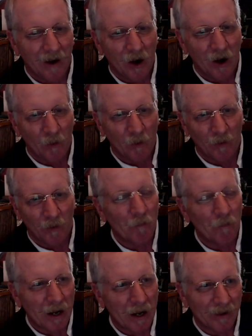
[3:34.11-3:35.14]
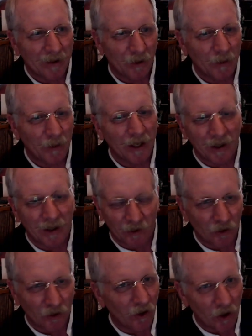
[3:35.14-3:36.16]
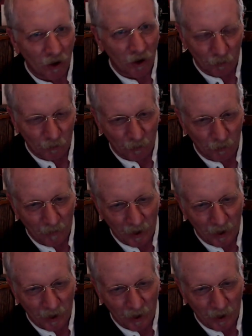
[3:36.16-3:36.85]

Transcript: Went back to the beginning and started all over.